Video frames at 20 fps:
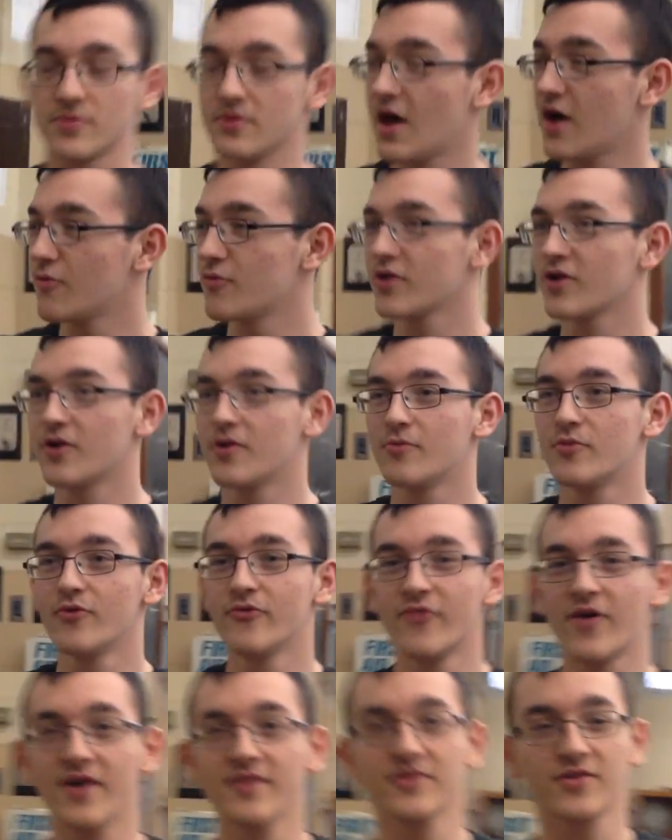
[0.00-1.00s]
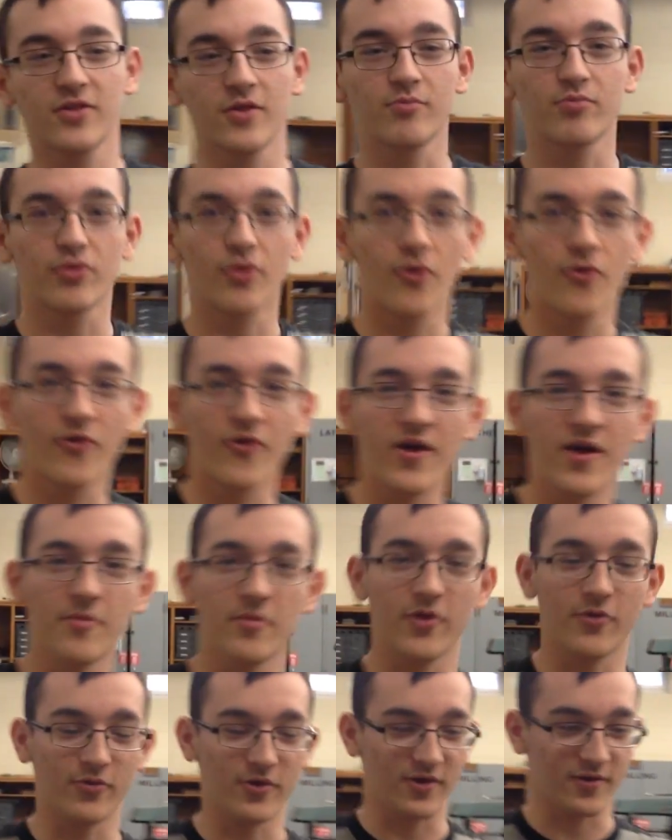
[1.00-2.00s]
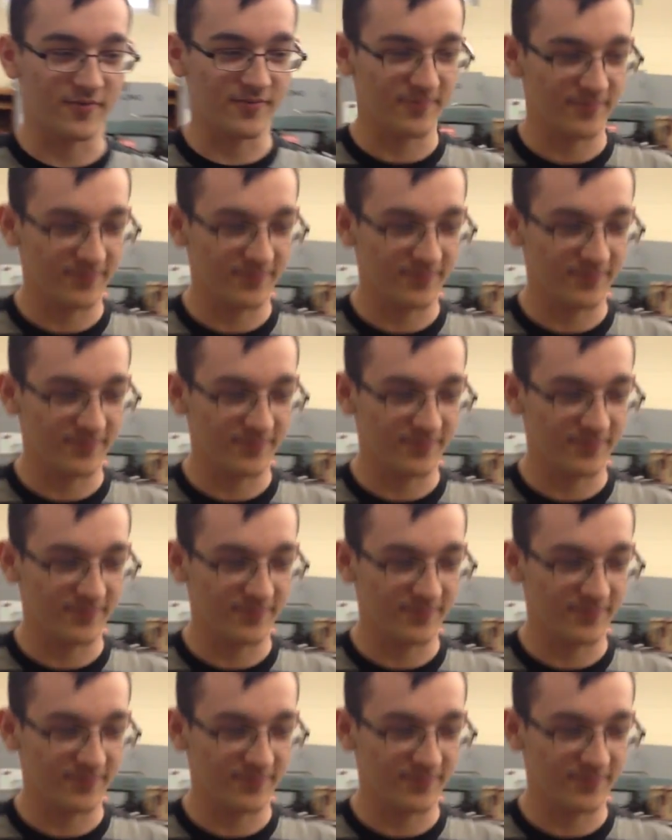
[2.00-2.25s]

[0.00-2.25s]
Now we're going to move on to the programming here.